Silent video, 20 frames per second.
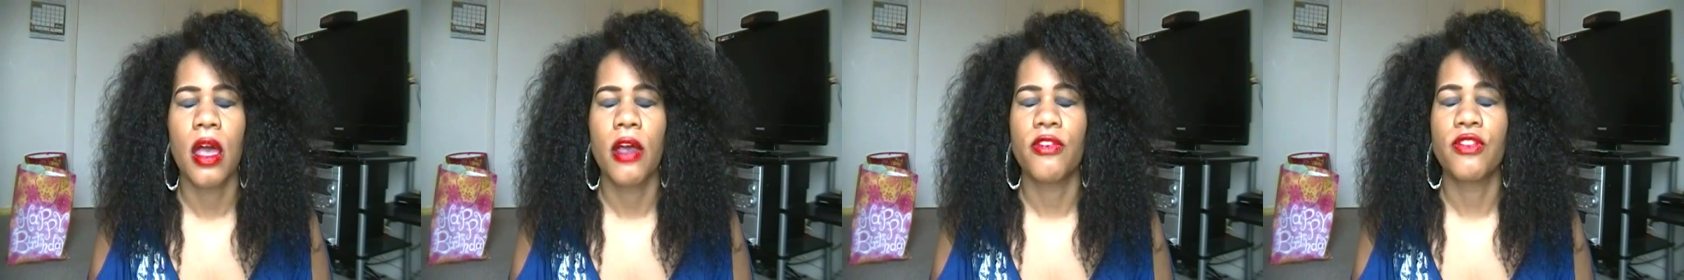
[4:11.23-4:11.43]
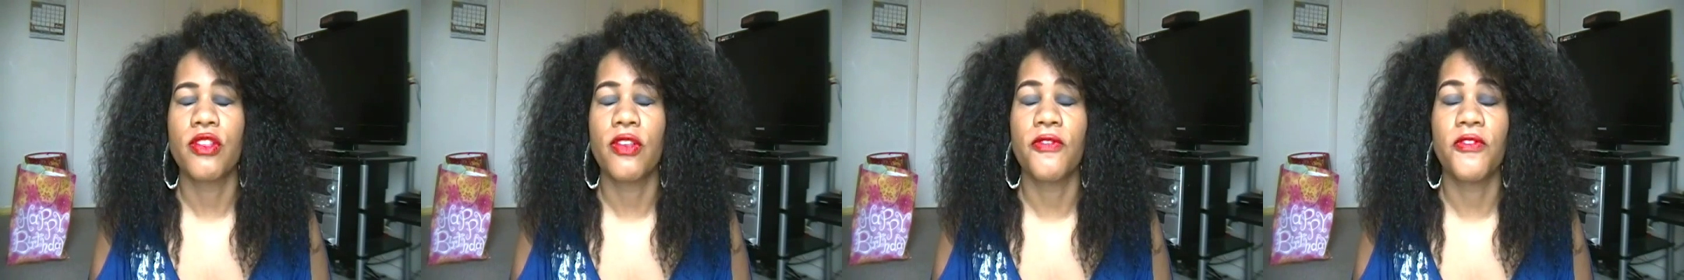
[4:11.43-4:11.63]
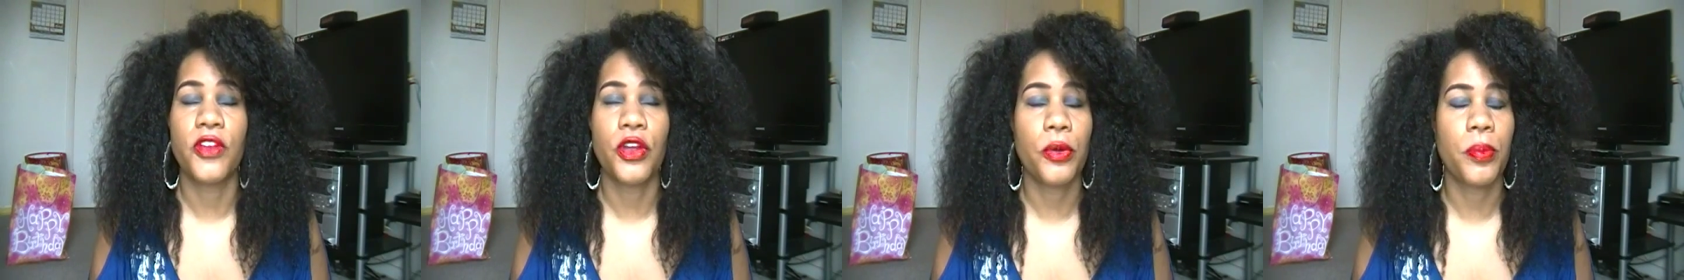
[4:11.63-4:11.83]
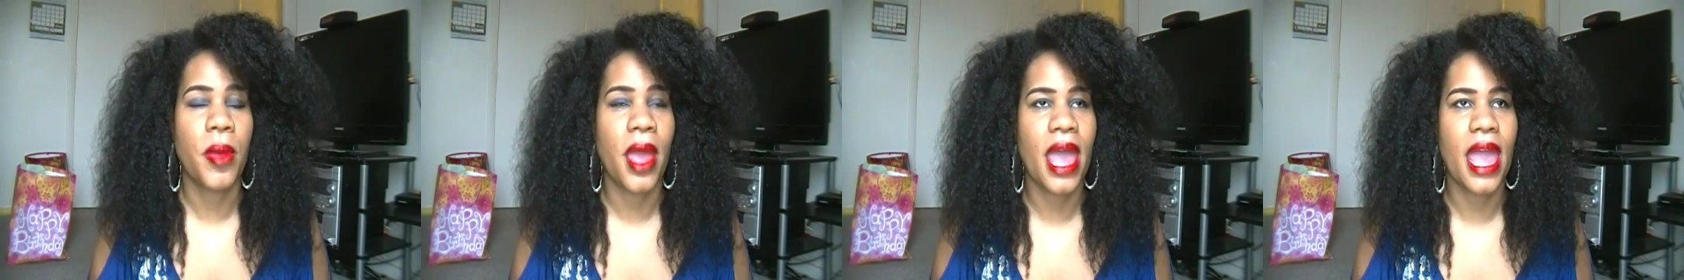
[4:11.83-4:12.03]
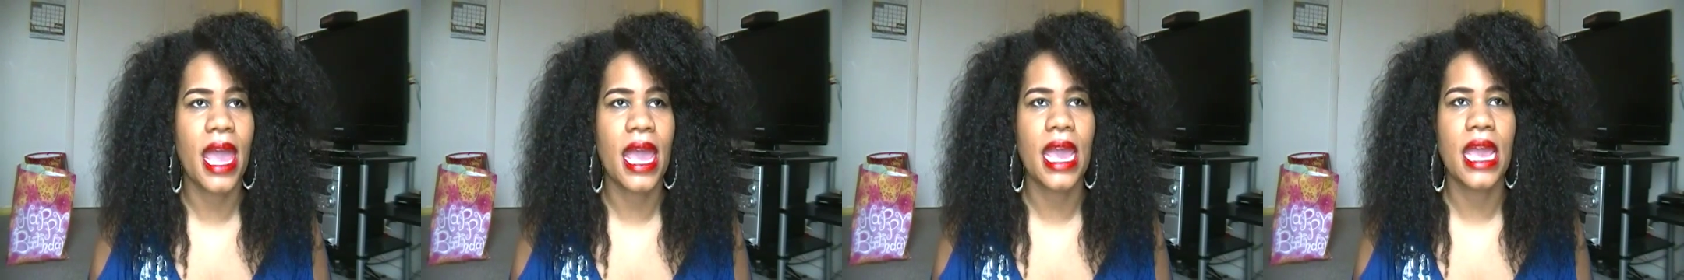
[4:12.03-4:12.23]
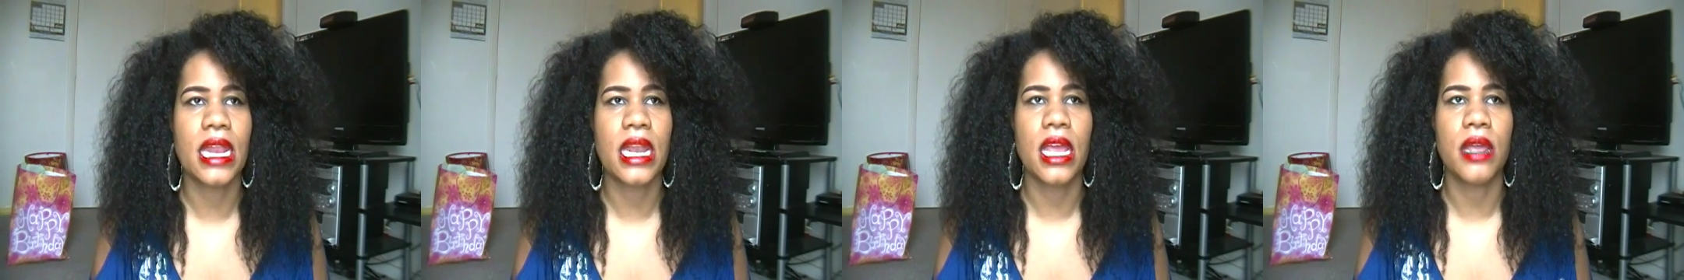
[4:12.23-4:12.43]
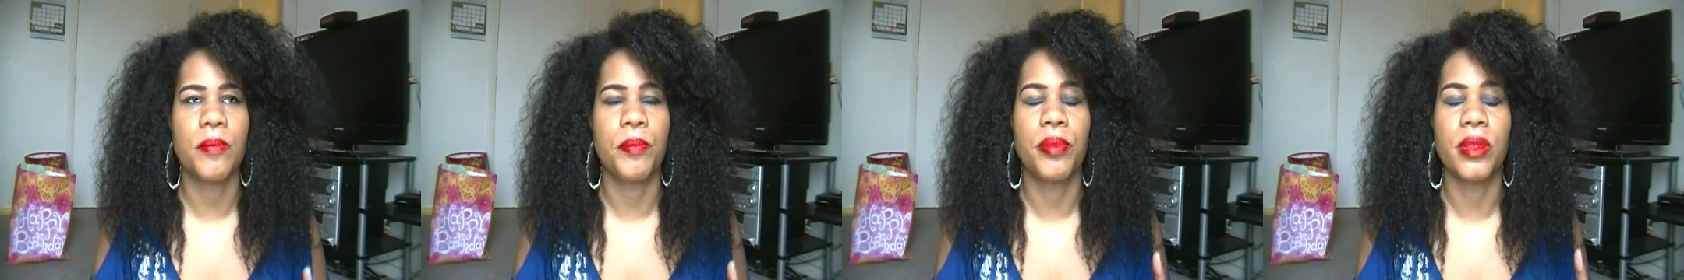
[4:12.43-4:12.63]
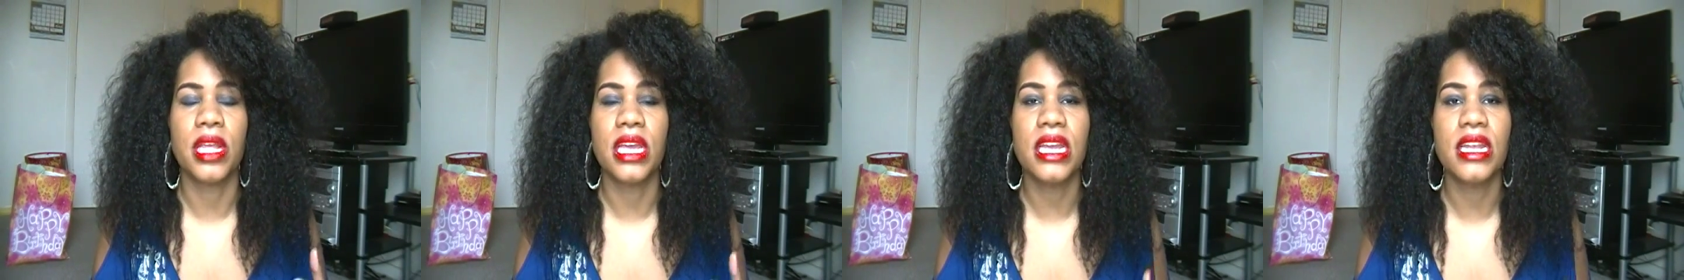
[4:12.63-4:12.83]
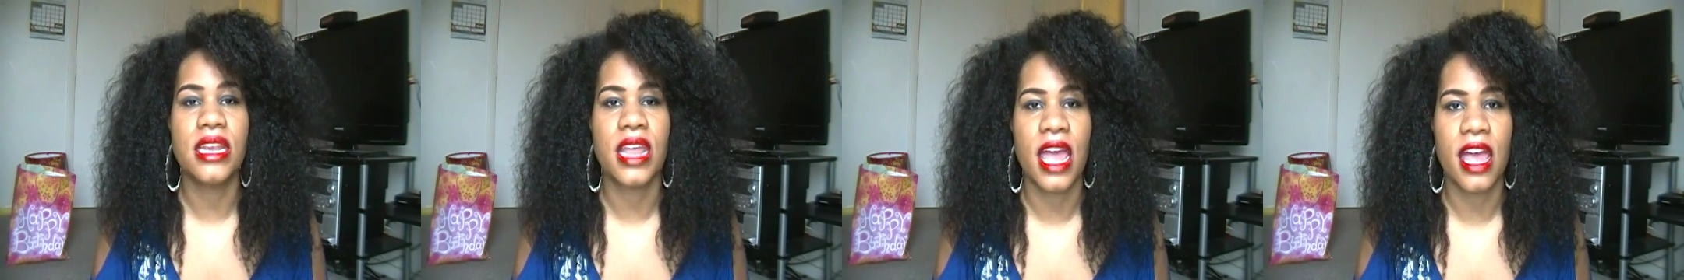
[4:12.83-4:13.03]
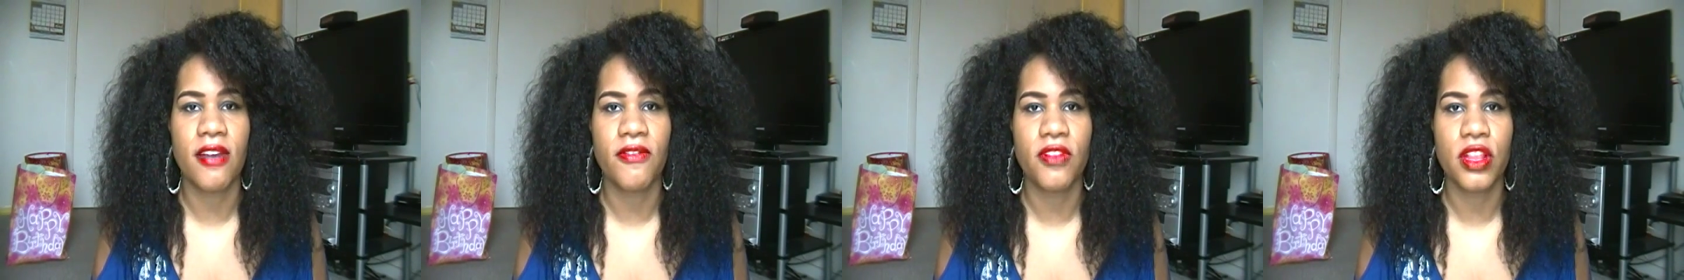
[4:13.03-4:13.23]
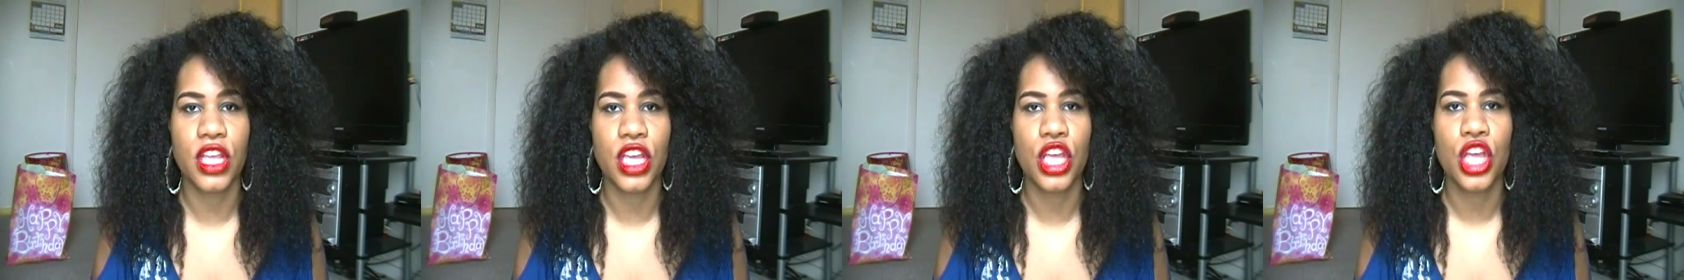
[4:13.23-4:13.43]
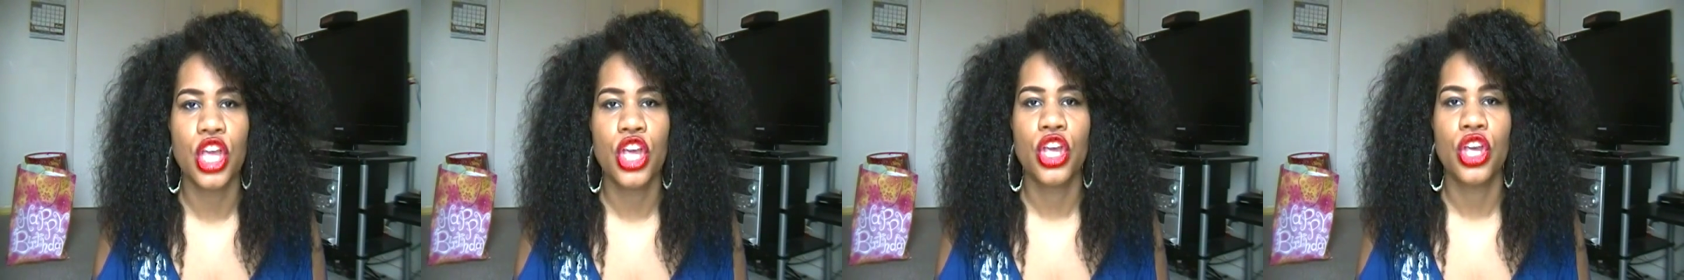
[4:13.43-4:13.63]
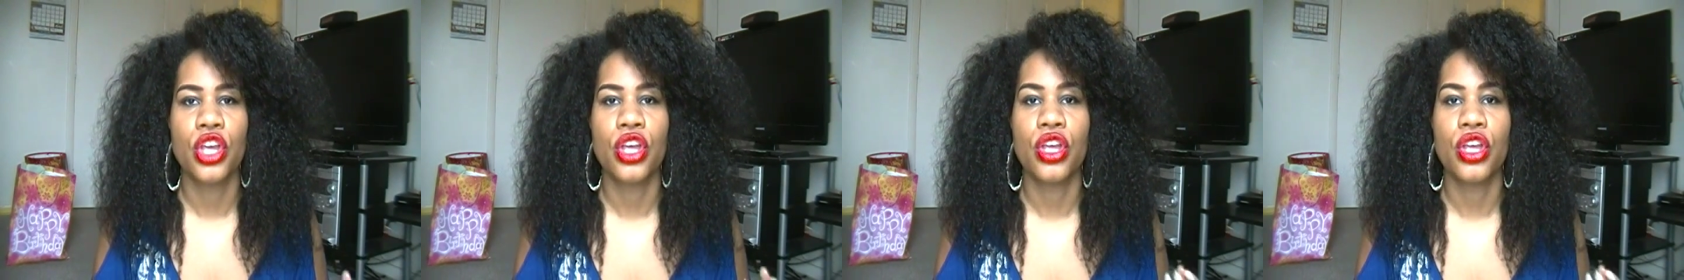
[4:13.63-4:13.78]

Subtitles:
and bleeding heavily,